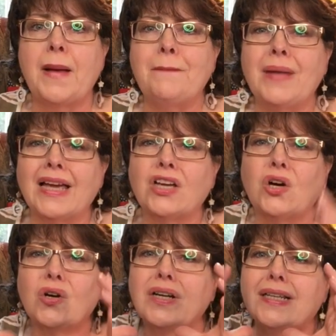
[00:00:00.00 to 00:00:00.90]
My
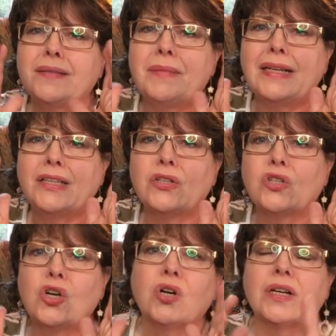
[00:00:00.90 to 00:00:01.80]
garden, my little
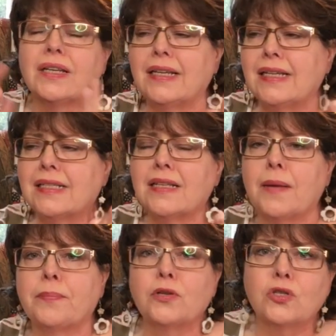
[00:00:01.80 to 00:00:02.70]
garden, is
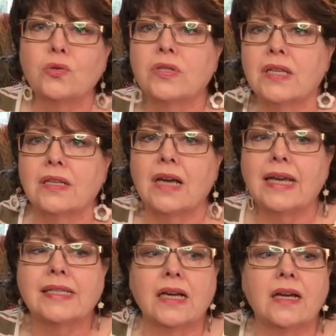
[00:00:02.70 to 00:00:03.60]
not producing
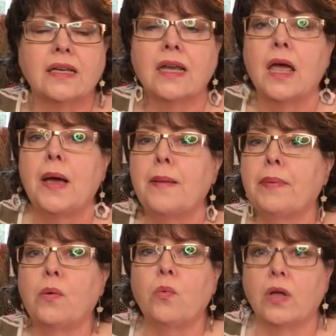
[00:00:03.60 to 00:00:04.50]
a ton,
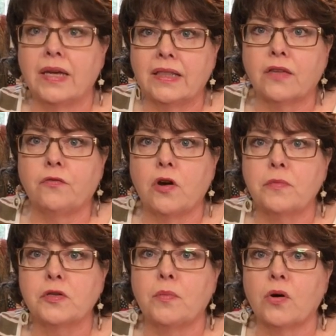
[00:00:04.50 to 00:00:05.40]
but we'll hit the
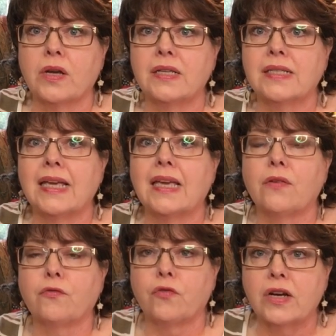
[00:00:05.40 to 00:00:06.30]
farmer's markets and
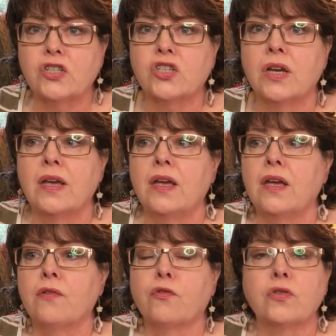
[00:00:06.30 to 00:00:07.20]
get fresh
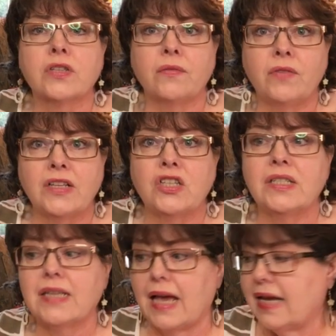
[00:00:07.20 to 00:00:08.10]
fruits and
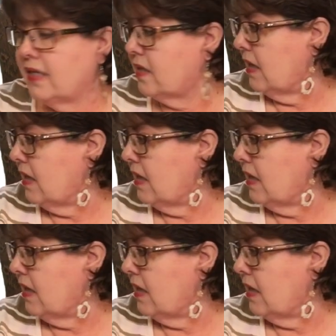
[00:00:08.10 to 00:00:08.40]
veggies as